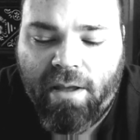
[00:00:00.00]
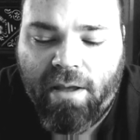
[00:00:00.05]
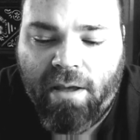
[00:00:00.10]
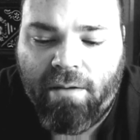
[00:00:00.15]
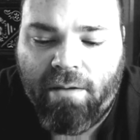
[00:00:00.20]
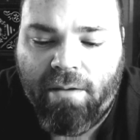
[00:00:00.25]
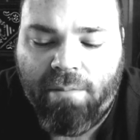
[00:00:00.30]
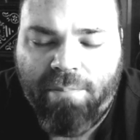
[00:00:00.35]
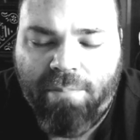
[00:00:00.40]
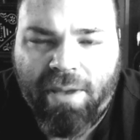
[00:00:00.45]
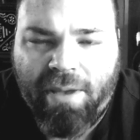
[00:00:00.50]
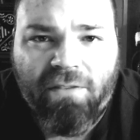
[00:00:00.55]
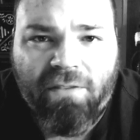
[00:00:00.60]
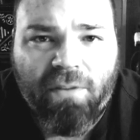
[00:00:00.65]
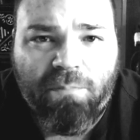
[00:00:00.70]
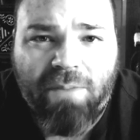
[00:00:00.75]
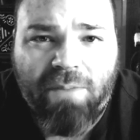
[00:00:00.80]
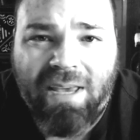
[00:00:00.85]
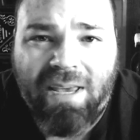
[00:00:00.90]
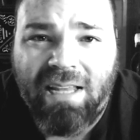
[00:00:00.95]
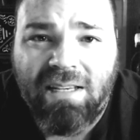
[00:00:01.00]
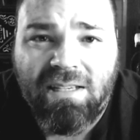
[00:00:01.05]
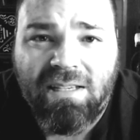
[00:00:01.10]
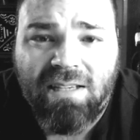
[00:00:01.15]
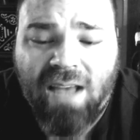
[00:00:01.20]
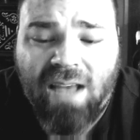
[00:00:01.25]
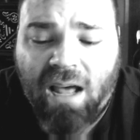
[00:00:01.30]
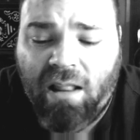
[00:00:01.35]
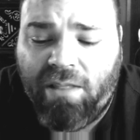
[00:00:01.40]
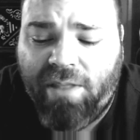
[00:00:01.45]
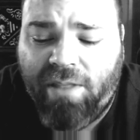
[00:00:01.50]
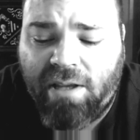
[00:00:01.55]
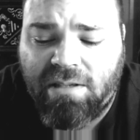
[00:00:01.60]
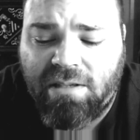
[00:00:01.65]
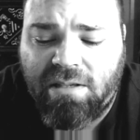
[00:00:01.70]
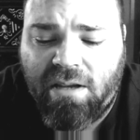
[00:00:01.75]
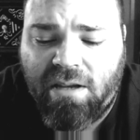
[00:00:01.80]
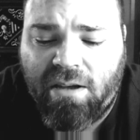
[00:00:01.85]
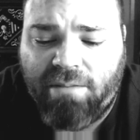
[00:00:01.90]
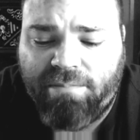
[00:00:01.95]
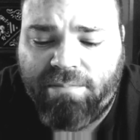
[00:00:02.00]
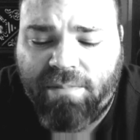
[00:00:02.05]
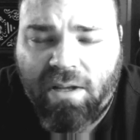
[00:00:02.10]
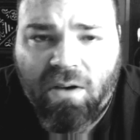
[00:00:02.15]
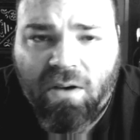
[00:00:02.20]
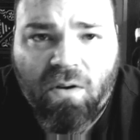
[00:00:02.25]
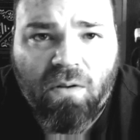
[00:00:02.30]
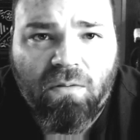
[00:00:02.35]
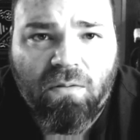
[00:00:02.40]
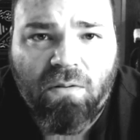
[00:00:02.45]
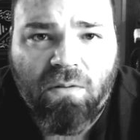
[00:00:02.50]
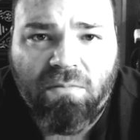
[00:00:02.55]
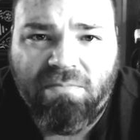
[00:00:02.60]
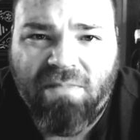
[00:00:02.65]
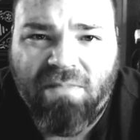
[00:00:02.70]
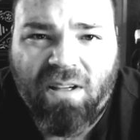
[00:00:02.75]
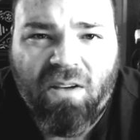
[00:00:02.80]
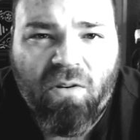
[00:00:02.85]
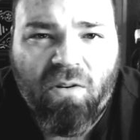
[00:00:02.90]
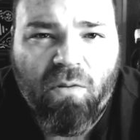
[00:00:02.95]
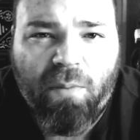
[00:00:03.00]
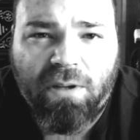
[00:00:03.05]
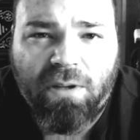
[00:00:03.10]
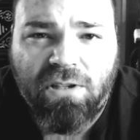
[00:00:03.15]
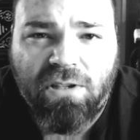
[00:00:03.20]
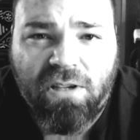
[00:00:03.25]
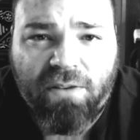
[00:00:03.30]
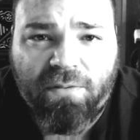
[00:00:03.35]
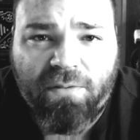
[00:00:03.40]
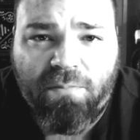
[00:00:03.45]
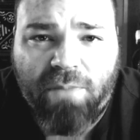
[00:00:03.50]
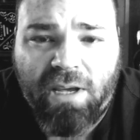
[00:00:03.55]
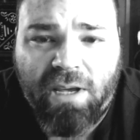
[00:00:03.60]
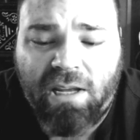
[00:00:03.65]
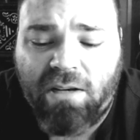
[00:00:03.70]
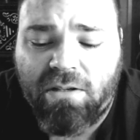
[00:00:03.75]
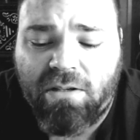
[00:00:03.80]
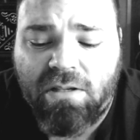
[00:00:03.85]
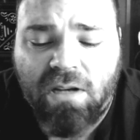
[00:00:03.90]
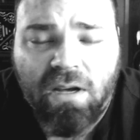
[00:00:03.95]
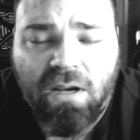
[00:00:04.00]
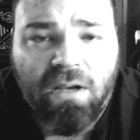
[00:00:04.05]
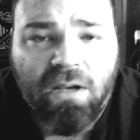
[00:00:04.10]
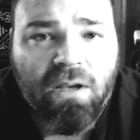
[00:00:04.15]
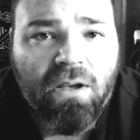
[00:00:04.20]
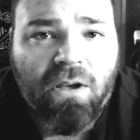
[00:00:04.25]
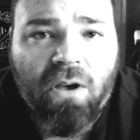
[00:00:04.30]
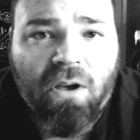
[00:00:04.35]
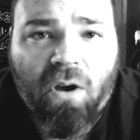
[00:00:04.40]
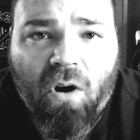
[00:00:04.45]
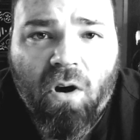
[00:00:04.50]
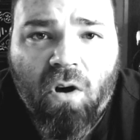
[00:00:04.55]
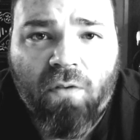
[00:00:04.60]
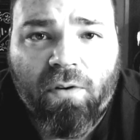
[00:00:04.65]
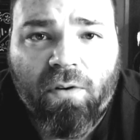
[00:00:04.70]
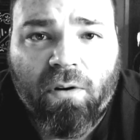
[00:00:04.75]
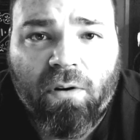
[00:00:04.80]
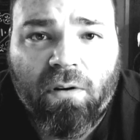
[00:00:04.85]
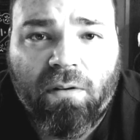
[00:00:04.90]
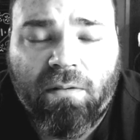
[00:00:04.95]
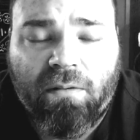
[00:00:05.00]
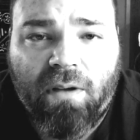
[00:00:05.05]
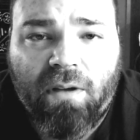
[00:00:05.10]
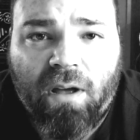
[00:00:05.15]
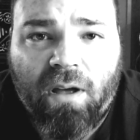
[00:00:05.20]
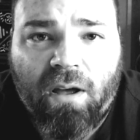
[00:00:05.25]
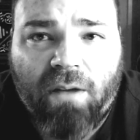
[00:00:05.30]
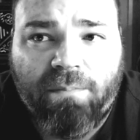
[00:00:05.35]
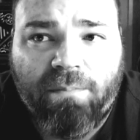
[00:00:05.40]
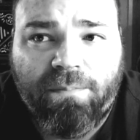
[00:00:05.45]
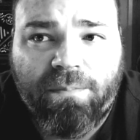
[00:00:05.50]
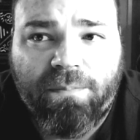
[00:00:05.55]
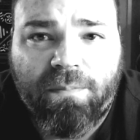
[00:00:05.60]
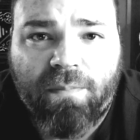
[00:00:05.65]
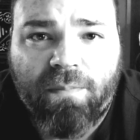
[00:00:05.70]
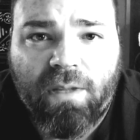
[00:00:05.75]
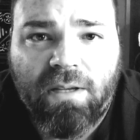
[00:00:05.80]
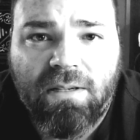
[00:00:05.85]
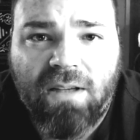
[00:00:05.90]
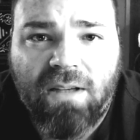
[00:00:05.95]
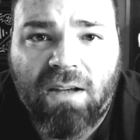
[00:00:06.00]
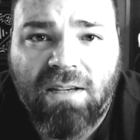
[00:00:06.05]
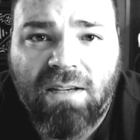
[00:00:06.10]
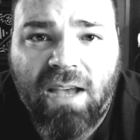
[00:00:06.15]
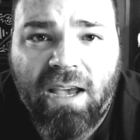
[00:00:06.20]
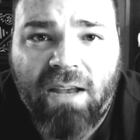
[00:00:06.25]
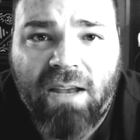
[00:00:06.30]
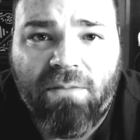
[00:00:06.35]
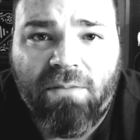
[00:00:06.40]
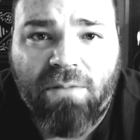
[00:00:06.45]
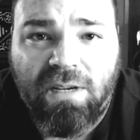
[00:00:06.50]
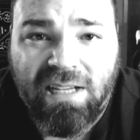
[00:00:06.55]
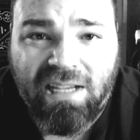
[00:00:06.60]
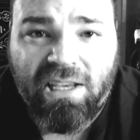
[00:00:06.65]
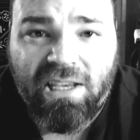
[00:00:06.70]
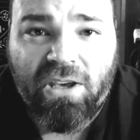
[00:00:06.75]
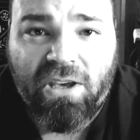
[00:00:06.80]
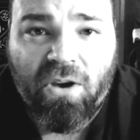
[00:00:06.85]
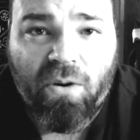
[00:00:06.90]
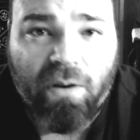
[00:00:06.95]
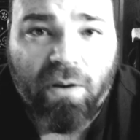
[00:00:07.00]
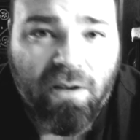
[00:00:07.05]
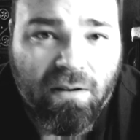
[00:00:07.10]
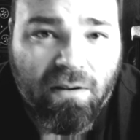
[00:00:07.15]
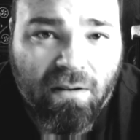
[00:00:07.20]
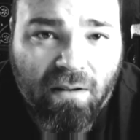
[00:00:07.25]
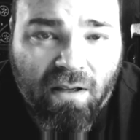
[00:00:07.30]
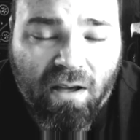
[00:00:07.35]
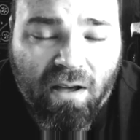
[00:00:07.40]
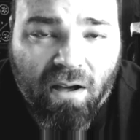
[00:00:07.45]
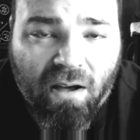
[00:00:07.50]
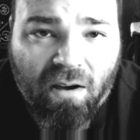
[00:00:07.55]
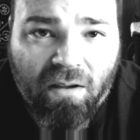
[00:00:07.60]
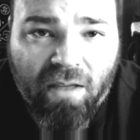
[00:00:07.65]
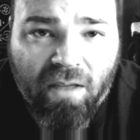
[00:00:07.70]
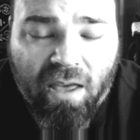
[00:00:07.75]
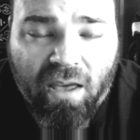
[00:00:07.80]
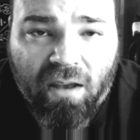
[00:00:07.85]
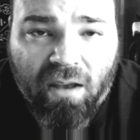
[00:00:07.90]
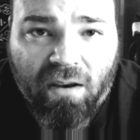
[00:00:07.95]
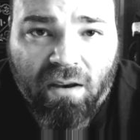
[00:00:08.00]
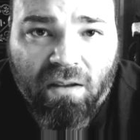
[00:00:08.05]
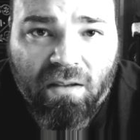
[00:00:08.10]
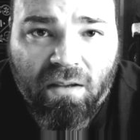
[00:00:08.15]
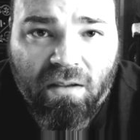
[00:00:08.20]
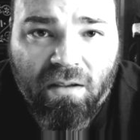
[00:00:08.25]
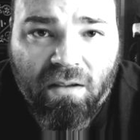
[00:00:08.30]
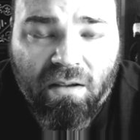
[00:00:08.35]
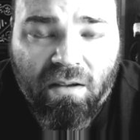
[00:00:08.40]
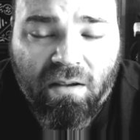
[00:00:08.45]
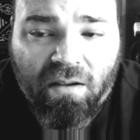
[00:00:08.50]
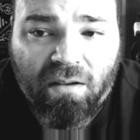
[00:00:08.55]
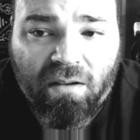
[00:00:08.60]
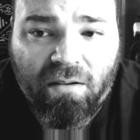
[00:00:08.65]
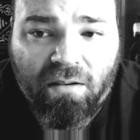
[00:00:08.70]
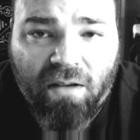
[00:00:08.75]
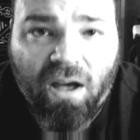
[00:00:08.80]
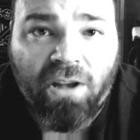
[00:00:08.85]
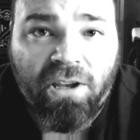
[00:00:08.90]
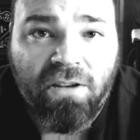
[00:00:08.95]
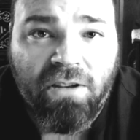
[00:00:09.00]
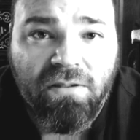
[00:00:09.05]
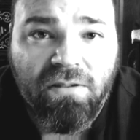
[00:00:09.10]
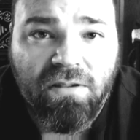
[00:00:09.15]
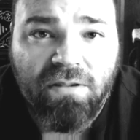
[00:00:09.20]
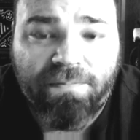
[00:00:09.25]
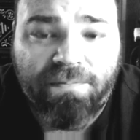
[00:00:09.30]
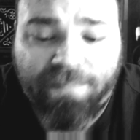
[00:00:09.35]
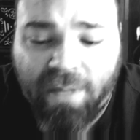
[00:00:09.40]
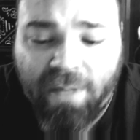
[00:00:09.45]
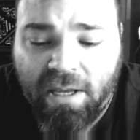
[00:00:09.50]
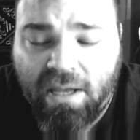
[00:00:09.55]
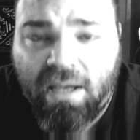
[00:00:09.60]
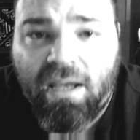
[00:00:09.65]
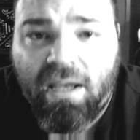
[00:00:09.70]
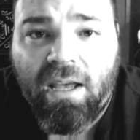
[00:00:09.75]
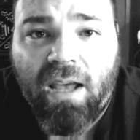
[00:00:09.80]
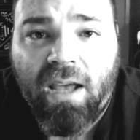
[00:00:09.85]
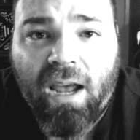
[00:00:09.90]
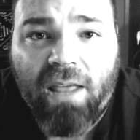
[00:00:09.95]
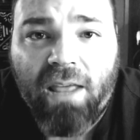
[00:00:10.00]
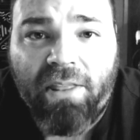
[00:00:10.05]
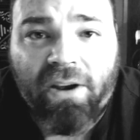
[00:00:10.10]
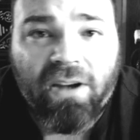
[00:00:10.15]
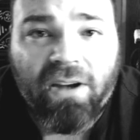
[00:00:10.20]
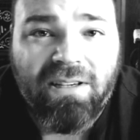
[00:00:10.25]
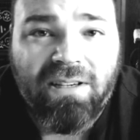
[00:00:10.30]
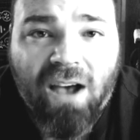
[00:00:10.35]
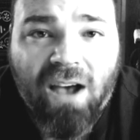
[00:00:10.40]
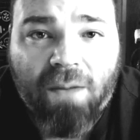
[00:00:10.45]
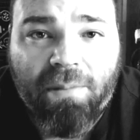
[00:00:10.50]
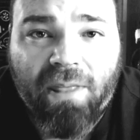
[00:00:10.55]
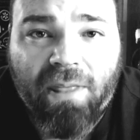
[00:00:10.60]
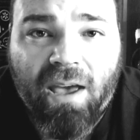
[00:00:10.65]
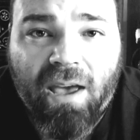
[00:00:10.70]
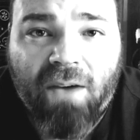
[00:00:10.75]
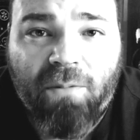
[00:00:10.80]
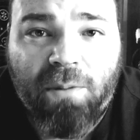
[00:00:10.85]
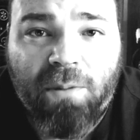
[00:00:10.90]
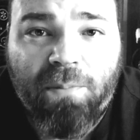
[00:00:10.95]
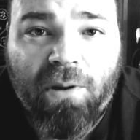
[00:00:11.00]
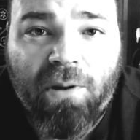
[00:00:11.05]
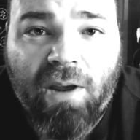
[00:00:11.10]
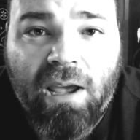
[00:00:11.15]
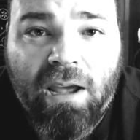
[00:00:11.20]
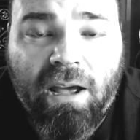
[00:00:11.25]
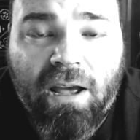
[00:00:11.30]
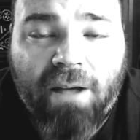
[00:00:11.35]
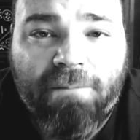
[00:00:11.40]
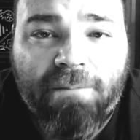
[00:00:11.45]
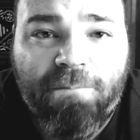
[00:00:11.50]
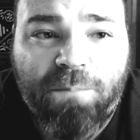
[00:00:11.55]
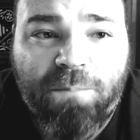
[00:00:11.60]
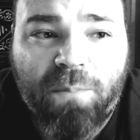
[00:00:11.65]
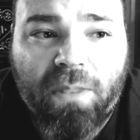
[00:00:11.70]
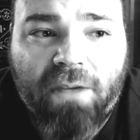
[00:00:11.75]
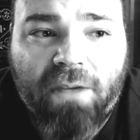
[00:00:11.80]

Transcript: a bean salad. That's a whole bunch of different beans over sautéed radicchio and onions, and then on top of that we put a